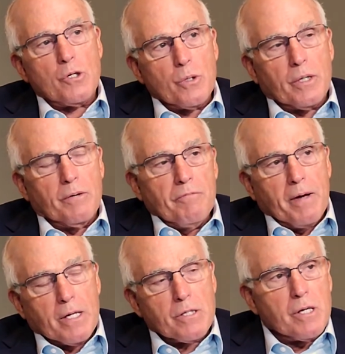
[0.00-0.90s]
you could
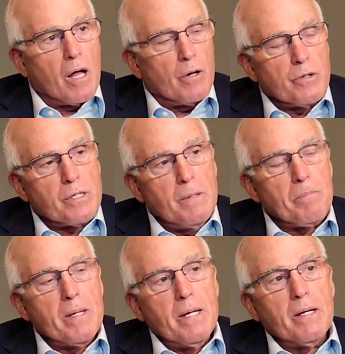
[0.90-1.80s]
invest dollars
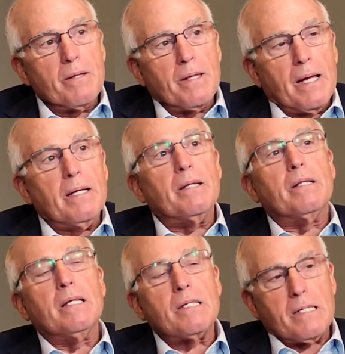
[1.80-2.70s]
than in
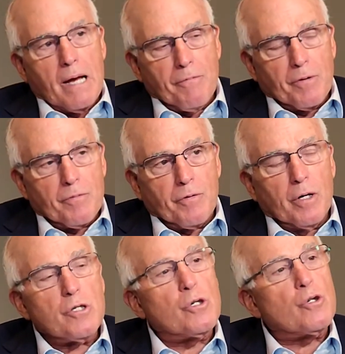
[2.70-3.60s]
this effort for
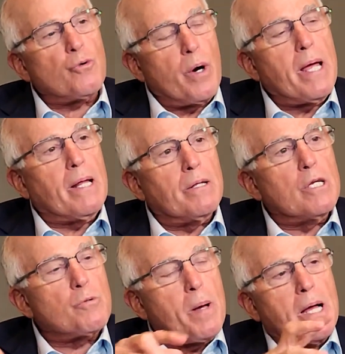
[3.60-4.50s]
us to train
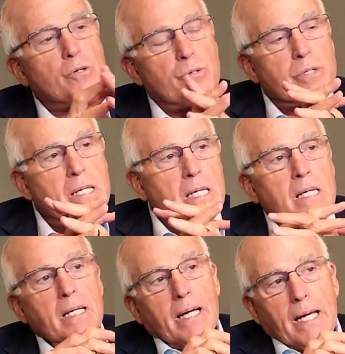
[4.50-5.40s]
these pastors.
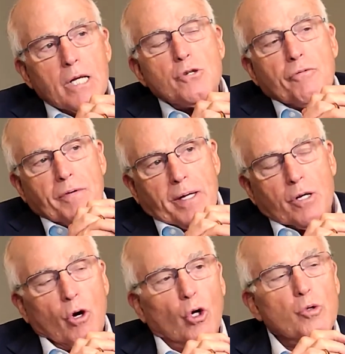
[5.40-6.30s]
Each event
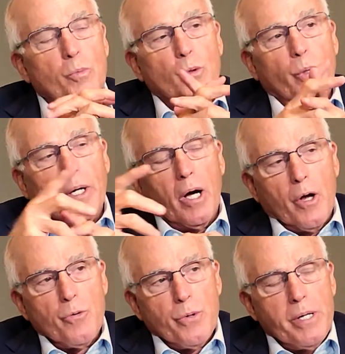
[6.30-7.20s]
costs between
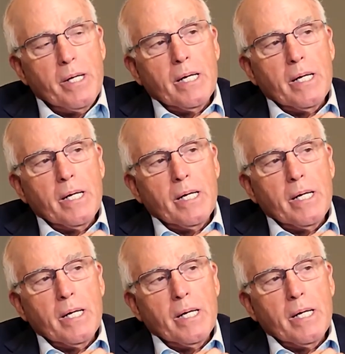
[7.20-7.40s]
$100,000